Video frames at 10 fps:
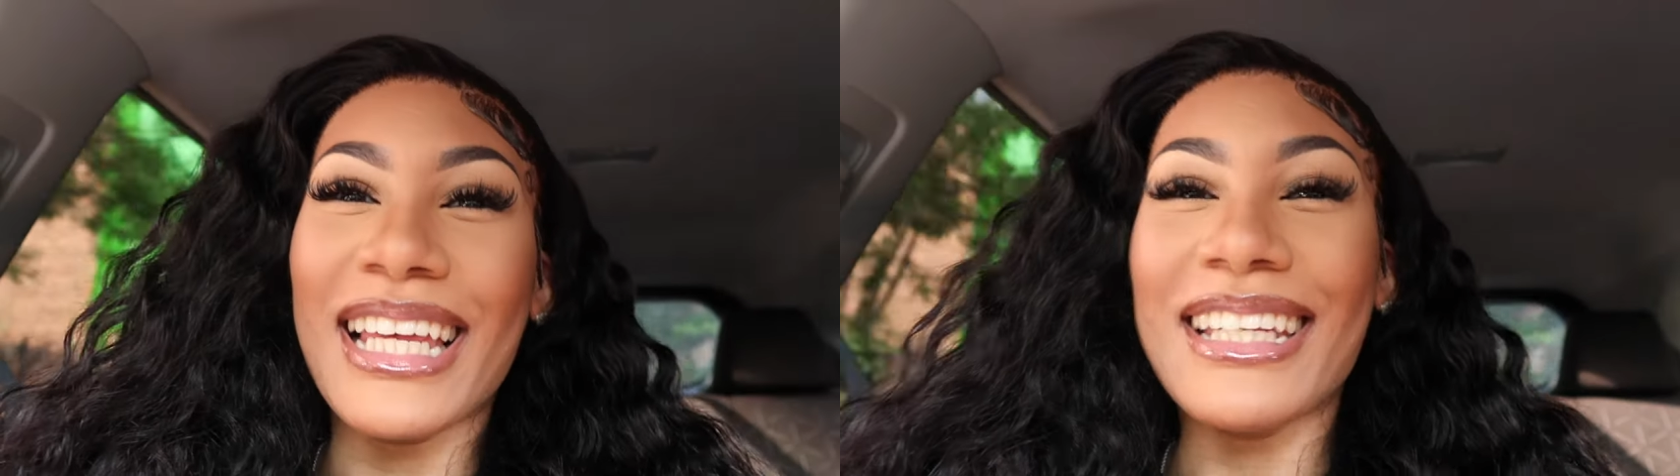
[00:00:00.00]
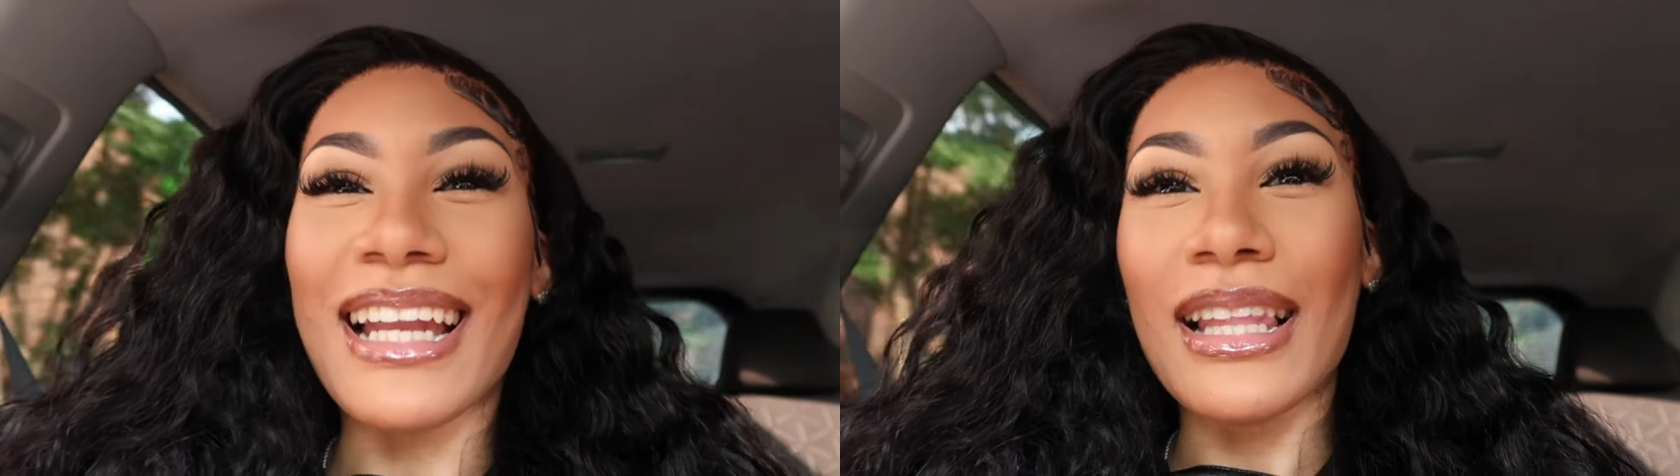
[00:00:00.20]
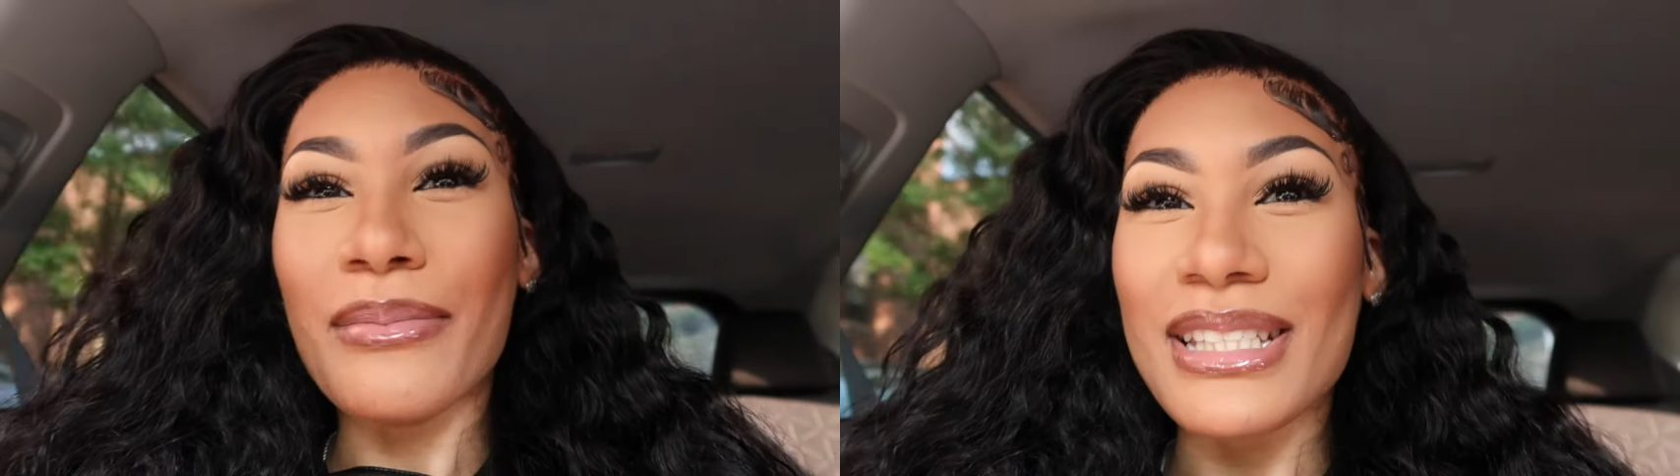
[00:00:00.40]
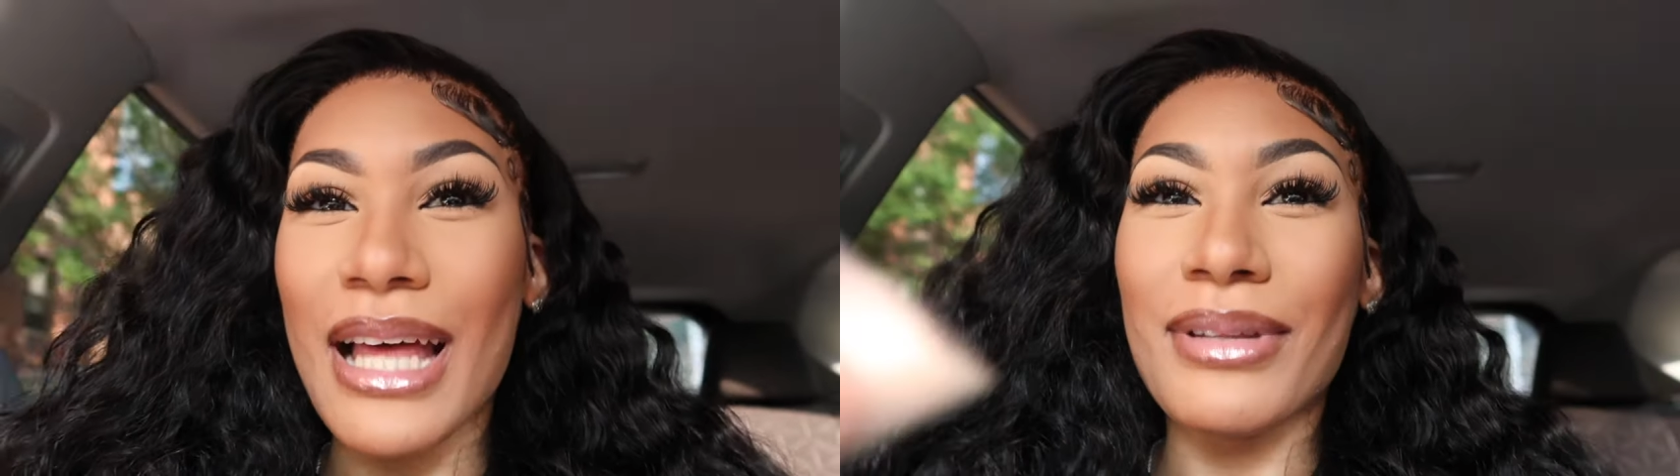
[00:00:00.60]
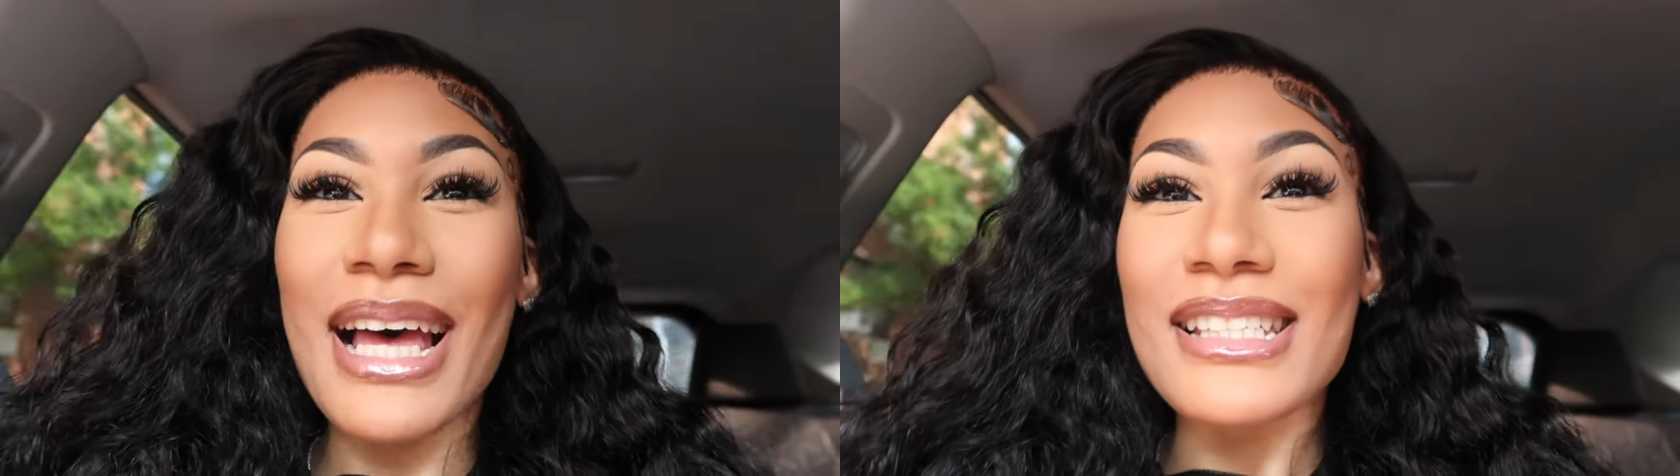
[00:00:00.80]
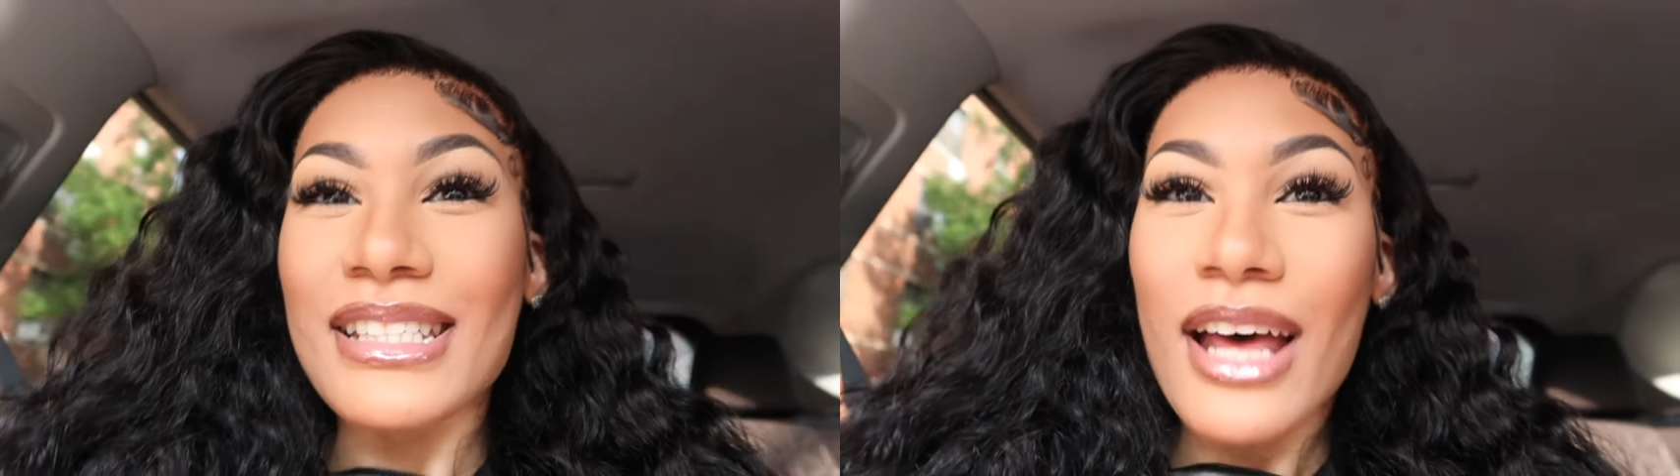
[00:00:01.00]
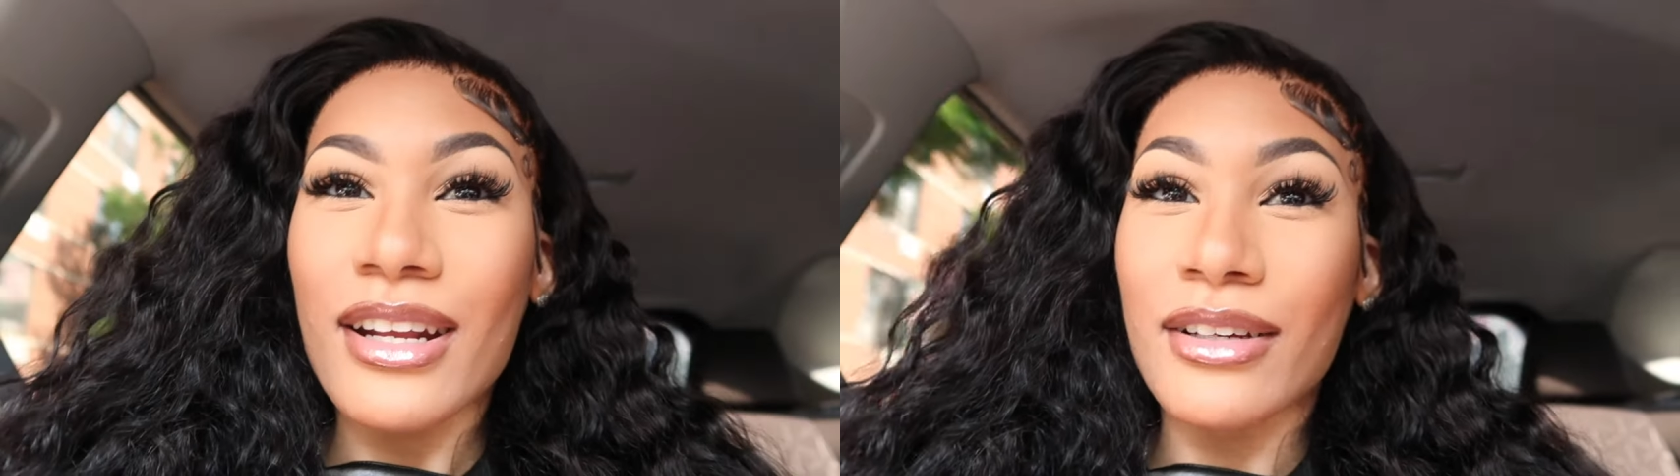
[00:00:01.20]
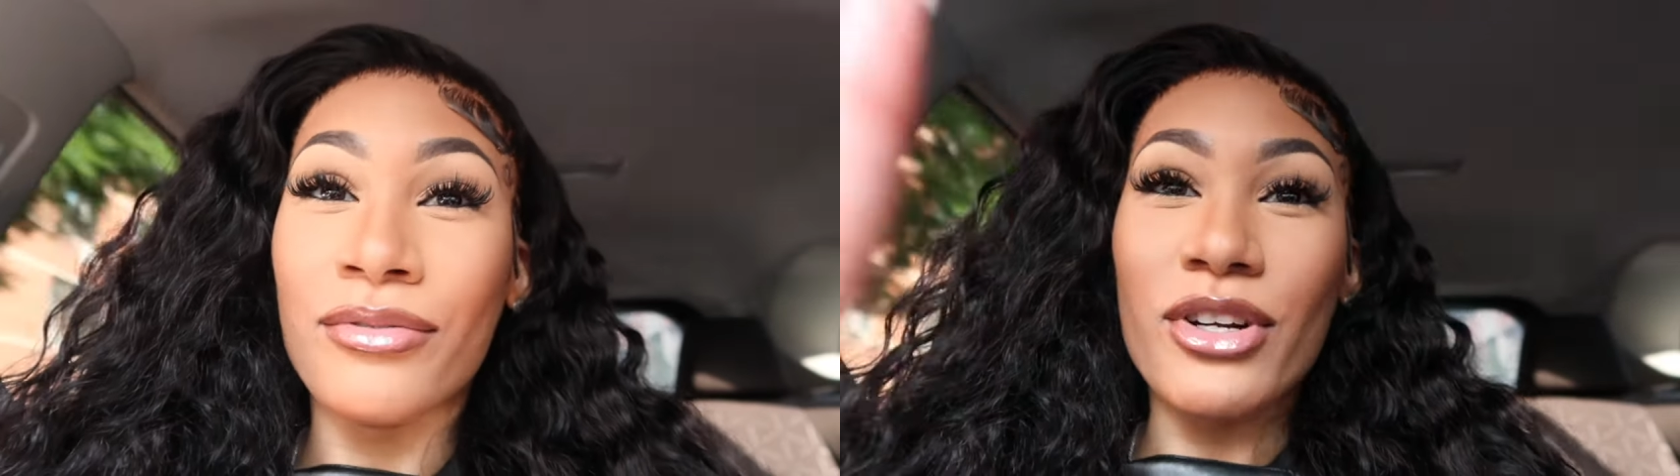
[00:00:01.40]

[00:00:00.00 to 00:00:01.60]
late. Now let me stop. That is not a good